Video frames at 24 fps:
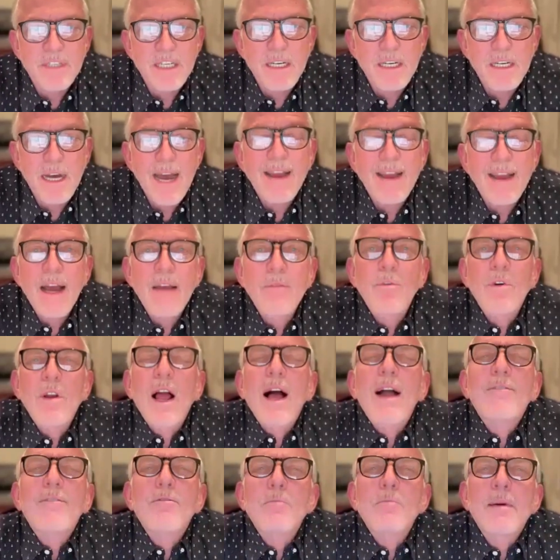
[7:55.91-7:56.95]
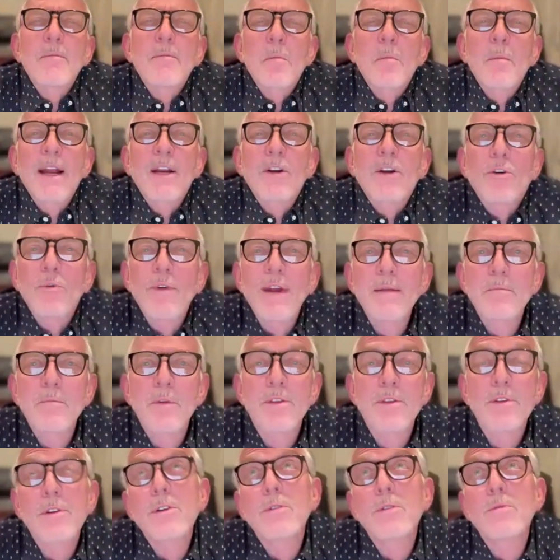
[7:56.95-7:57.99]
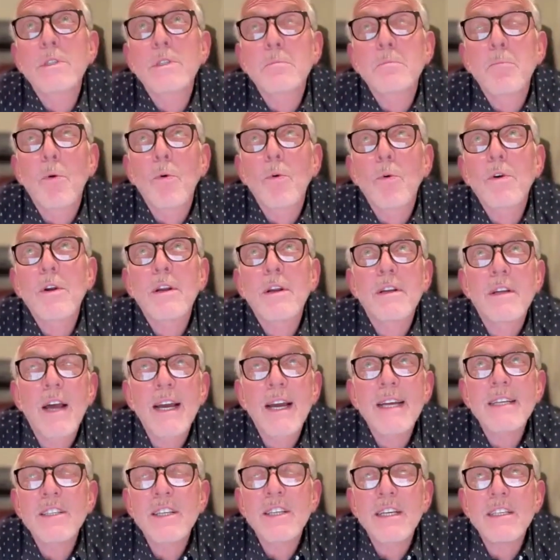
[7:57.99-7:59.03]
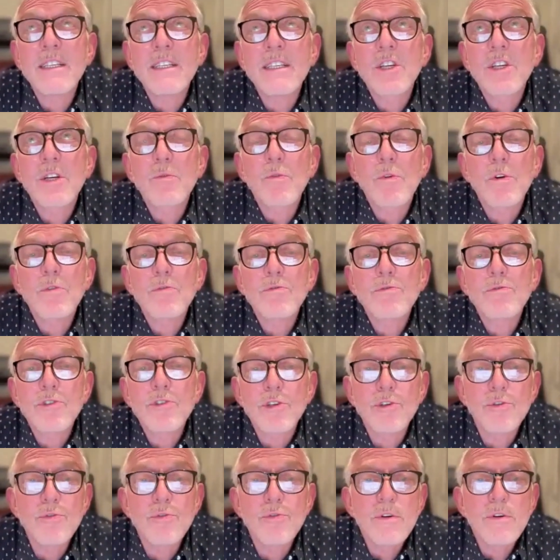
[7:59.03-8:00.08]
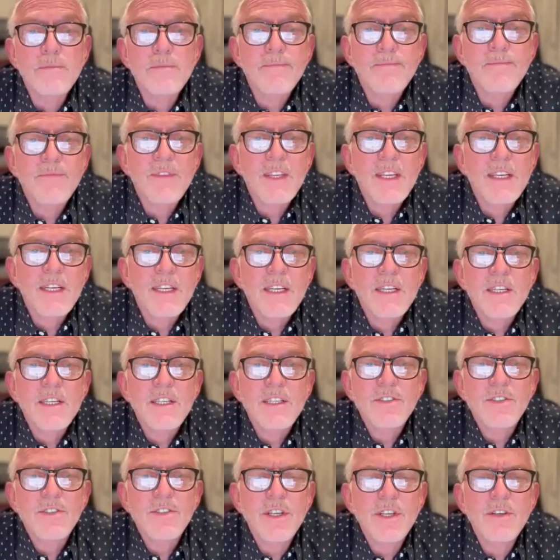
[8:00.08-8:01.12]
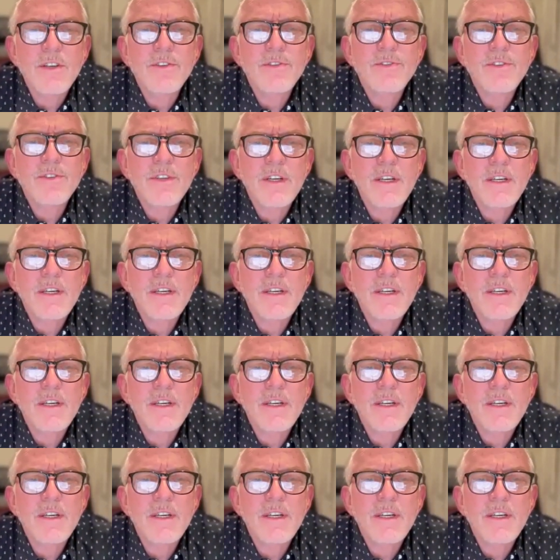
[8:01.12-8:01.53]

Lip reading: I remember my grandmother, who was born in 1902. She used